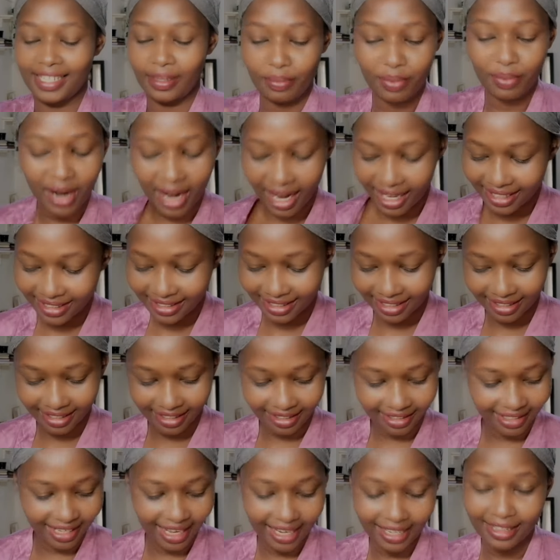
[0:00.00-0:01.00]
The
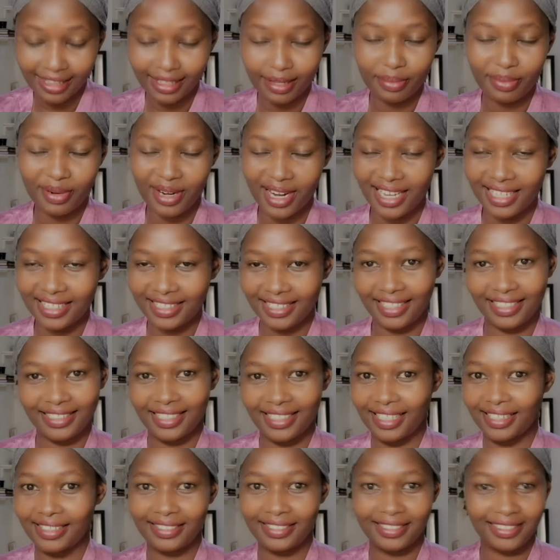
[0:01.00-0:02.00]
prices, yani the
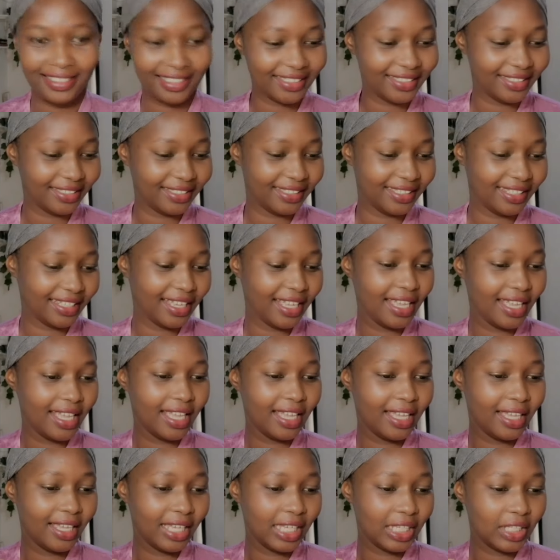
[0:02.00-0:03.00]
prices are just
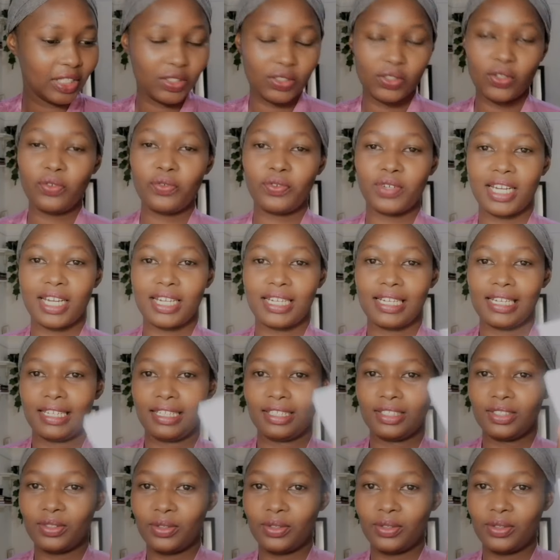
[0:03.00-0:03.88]
so friendly.